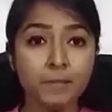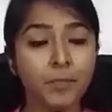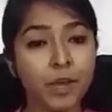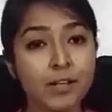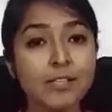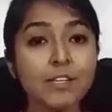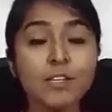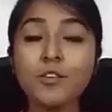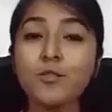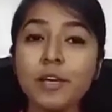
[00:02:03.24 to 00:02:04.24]
there are
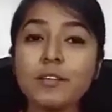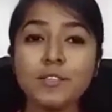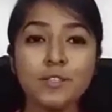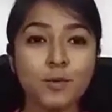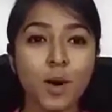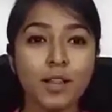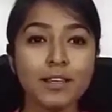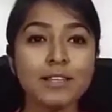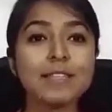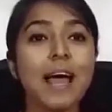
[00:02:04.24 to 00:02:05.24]
certain reasons to all
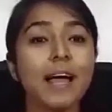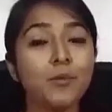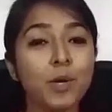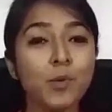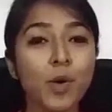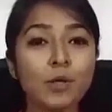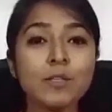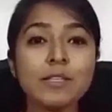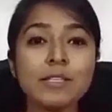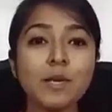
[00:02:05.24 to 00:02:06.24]
this, and we will
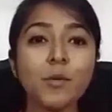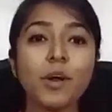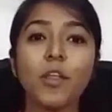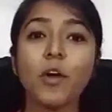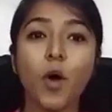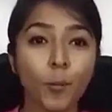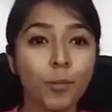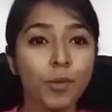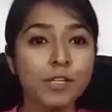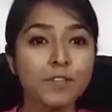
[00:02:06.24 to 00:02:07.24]
also see what are the
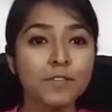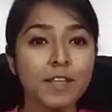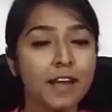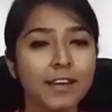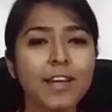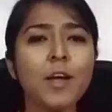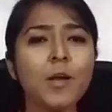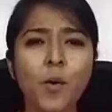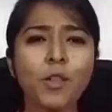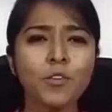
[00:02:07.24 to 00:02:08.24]
components of salary
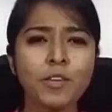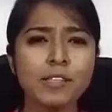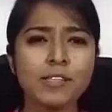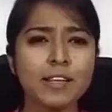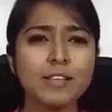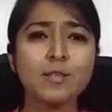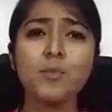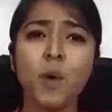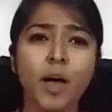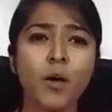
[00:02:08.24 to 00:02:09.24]
and all the reasons as
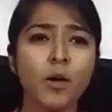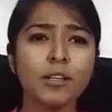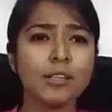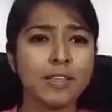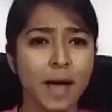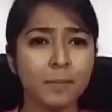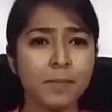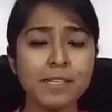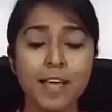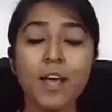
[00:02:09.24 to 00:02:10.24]
to why all this
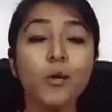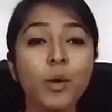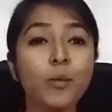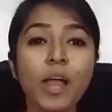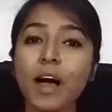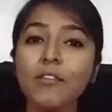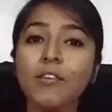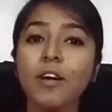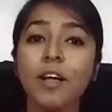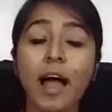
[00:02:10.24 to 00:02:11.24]
happens. We will
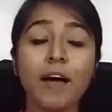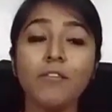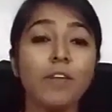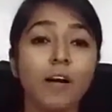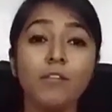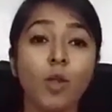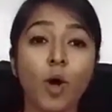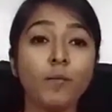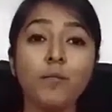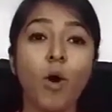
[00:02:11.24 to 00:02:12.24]
have a
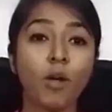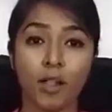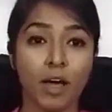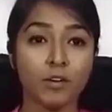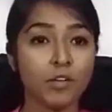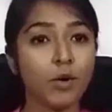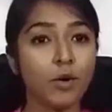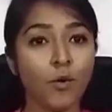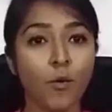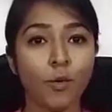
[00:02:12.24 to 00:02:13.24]
lot more clarity
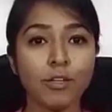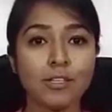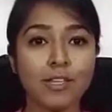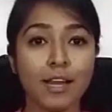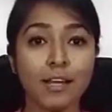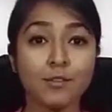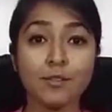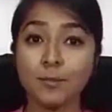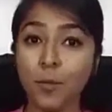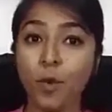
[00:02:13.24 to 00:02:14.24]
on all this that I just
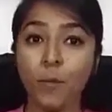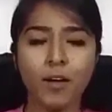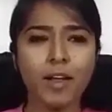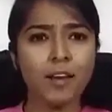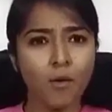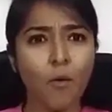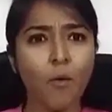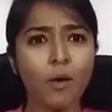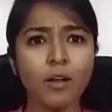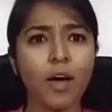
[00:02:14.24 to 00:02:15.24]
spoke about and
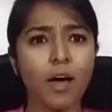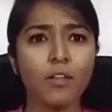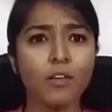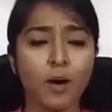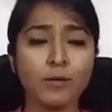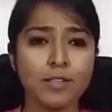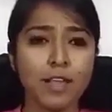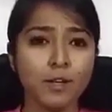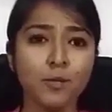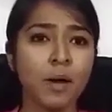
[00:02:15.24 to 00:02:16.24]
all other doubts
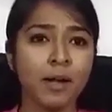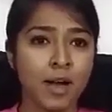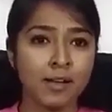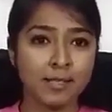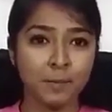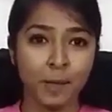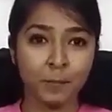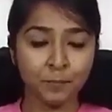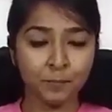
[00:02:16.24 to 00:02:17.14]
that you might ask me.